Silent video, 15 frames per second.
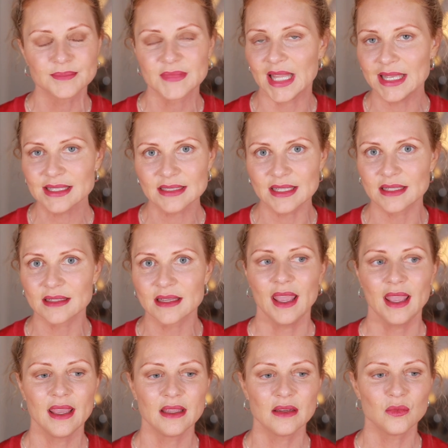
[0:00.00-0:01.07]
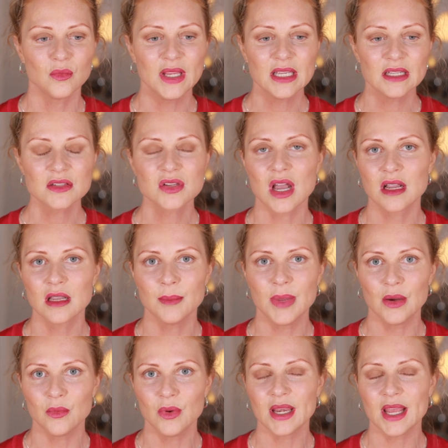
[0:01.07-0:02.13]
lesson, and we can talk
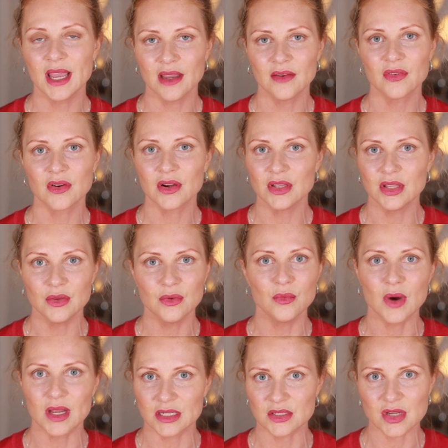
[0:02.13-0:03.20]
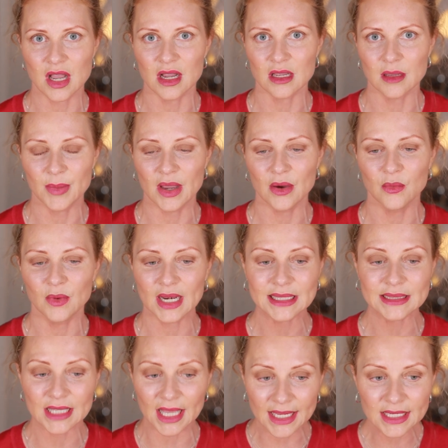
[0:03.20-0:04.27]
about whatever you want to talk about. What I'd
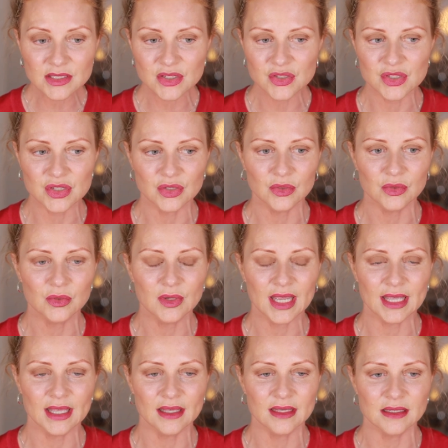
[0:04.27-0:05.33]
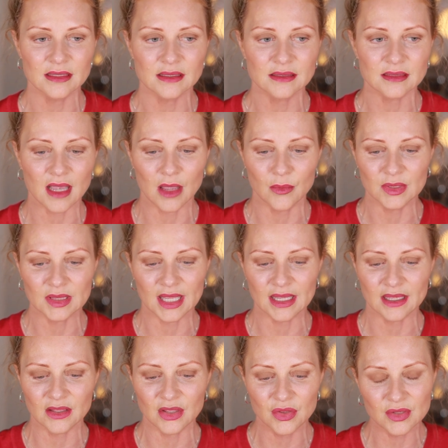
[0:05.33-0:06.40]
like to do is I would
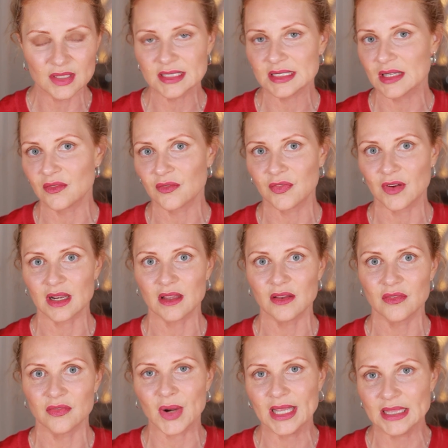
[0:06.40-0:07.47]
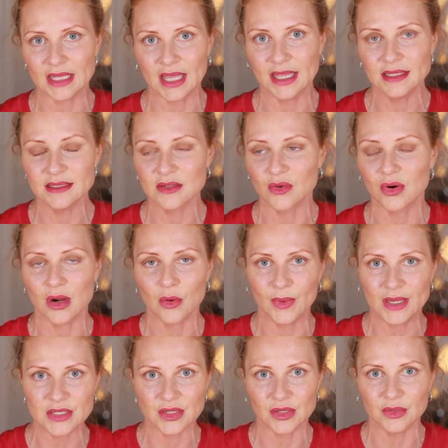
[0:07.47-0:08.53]
like you to sit in front of bright light or a
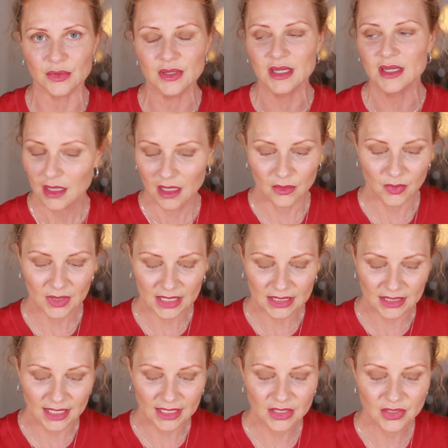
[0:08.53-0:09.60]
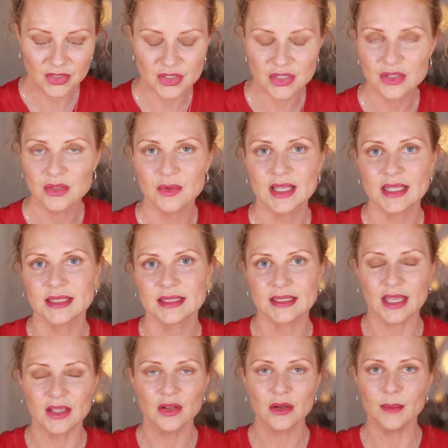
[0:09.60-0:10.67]
window, and what I'd like you to do is
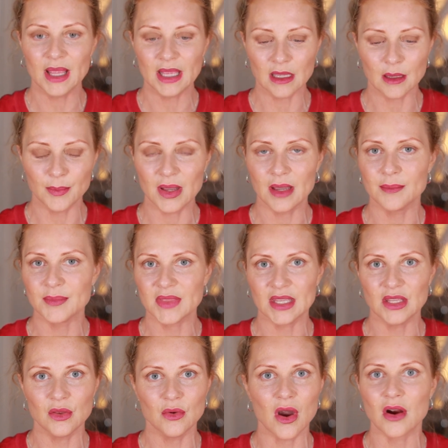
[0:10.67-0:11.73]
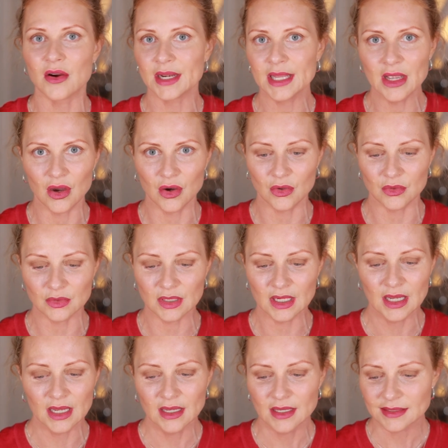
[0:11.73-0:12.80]
set your makeup up that you already own,
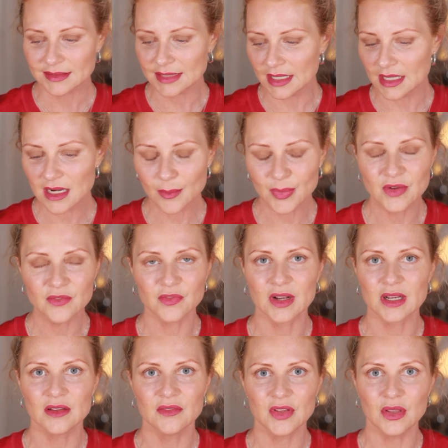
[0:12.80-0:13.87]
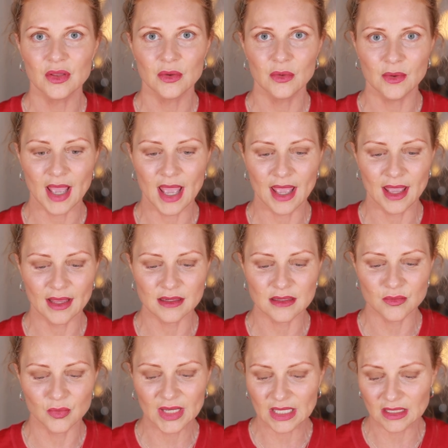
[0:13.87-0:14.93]
set it up in front of you, and
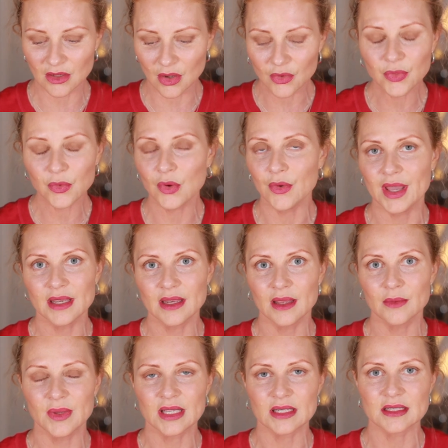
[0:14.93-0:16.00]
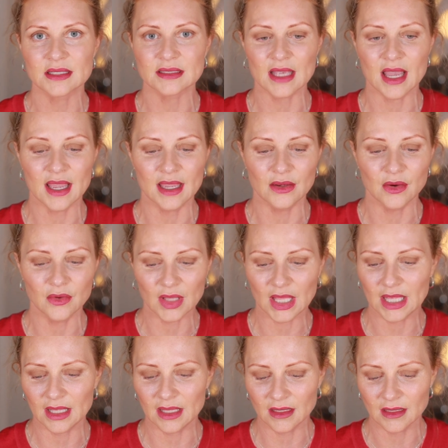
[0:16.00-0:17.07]
we can go through it and we can decide,
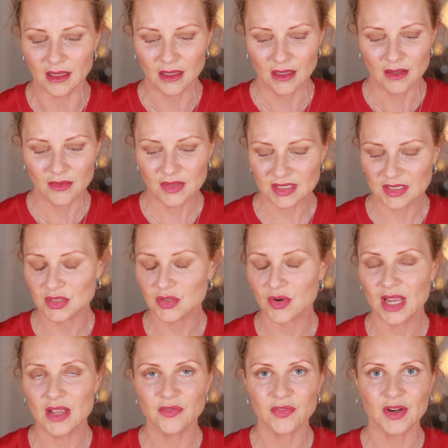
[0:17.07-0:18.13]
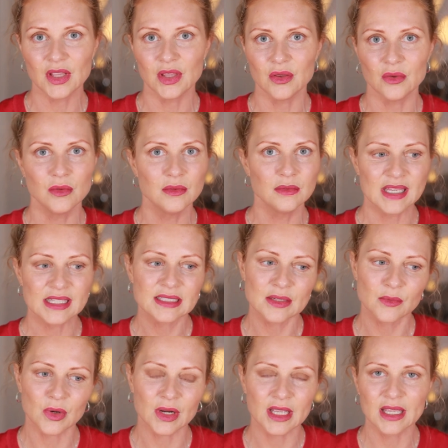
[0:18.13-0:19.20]
okay, this is great for you. Is it
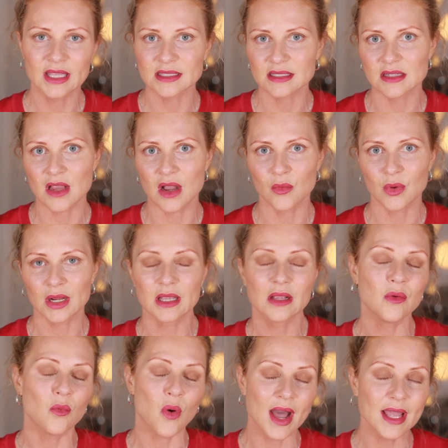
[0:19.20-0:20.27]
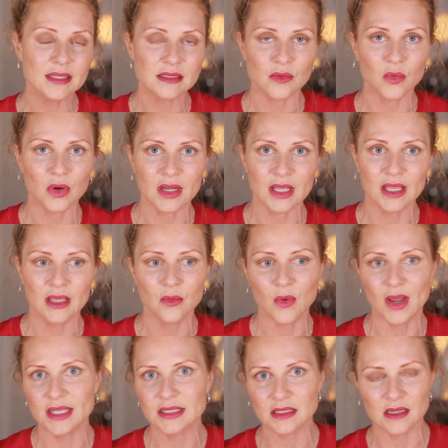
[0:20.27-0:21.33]
working? Is it not working? Why is it working?
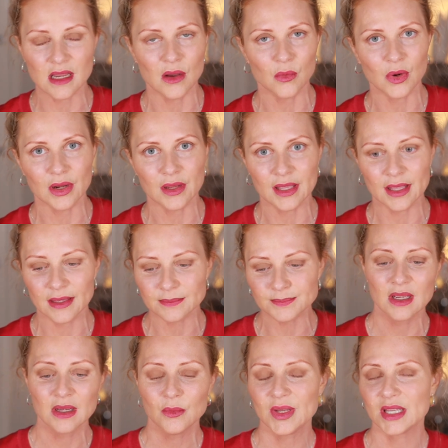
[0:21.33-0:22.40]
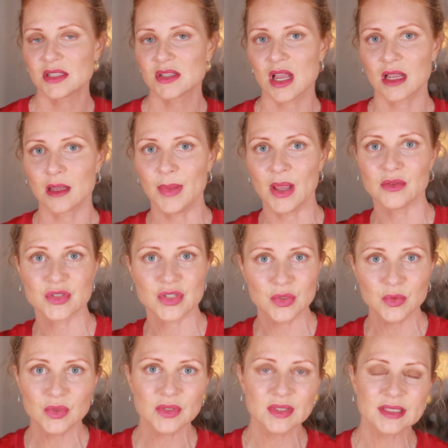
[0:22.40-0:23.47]
Why is it not working? We can talk about
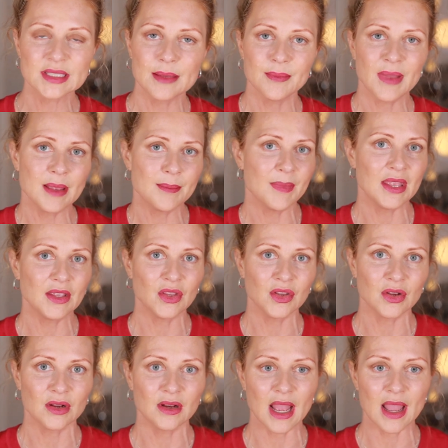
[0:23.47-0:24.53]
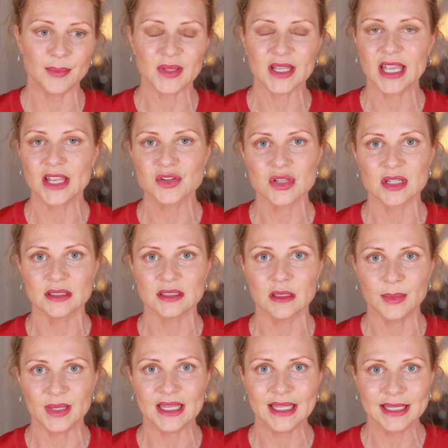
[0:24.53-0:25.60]
tools that might make your application a little
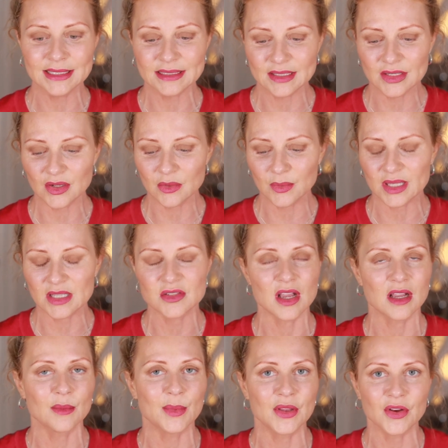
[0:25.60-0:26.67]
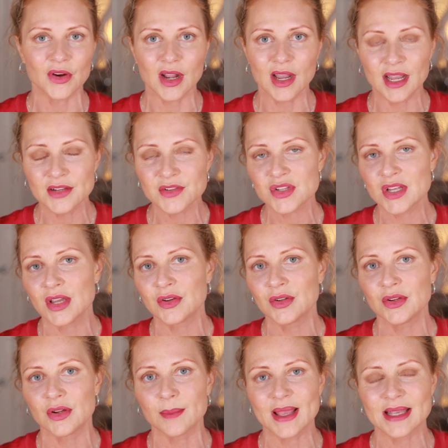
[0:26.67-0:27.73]
bit easier. We can talk about your eyeshadow,
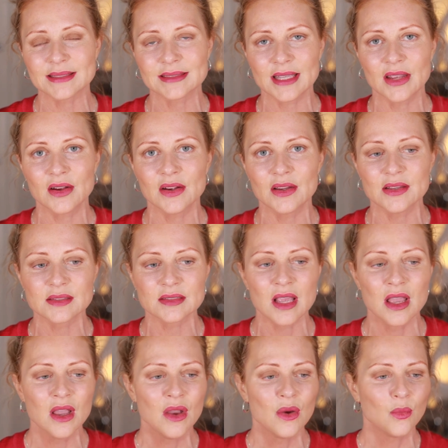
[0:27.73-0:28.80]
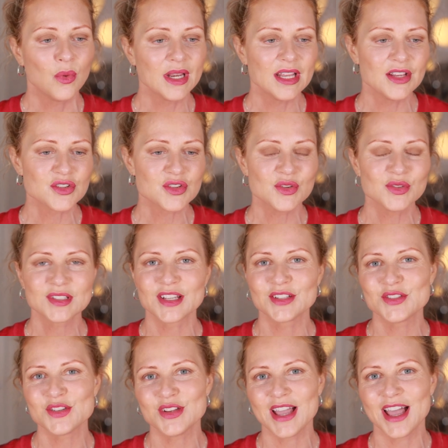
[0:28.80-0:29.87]
your mascaras. What issues, like,
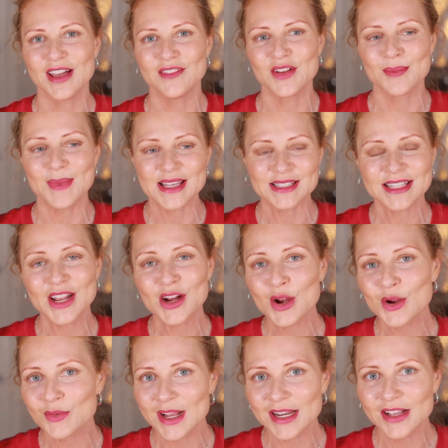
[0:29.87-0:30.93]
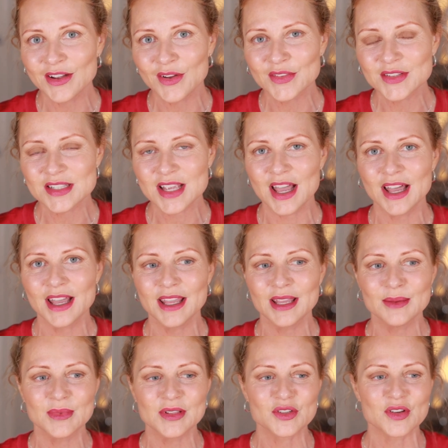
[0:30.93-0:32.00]
do you have your mascara running all the
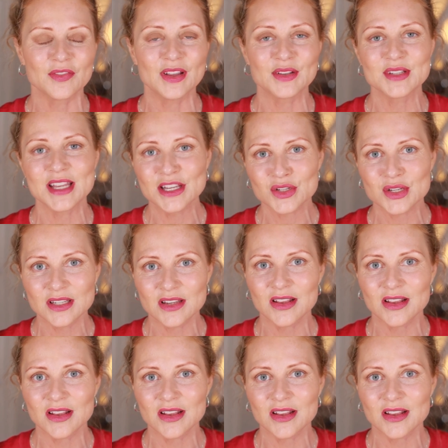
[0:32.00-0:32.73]
time? Is your foundation